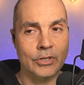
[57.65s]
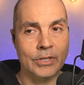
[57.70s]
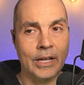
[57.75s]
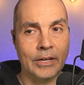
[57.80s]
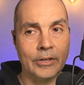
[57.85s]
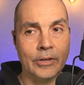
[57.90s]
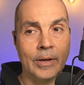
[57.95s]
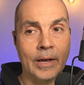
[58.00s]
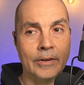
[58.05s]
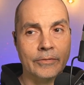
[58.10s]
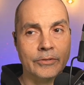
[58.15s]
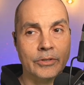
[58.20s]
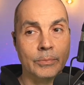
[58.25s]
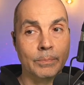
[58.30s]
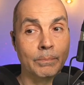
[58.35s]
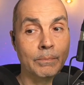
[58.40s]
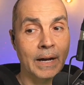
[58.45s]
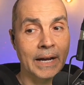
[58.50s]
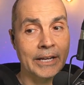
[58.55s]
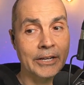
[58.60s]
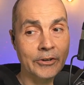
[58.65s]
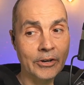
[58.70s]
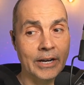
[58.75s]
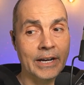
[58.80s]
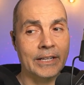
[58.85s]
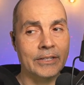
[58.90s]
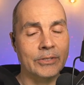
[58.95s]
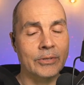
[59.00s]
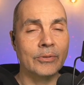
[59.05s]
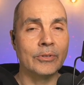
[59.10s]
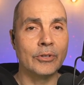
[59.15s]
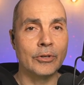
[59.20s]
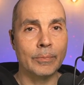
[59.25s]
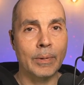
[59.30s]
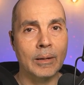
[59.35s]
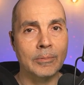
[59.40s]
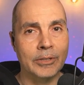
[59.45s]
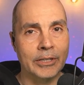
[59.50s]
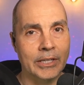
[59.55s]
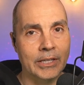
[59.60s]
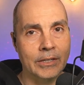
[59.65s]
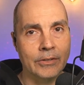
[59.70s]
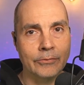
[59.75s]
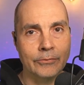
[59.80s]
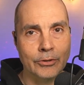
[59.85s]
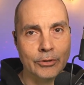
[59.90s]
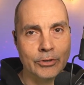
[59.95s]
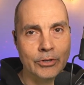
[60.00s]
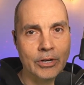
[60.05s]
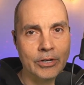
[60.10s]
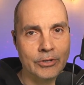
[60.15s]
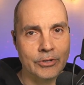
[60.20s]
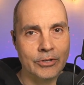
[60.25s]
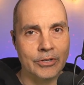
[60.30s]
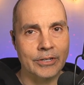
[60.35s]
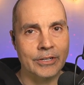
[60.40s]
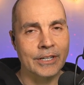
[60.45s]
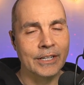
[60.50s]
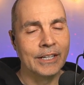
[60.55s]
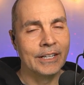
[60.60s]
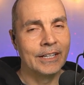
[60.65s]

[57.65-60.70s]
Now you have to migrate to new public key infrastructure,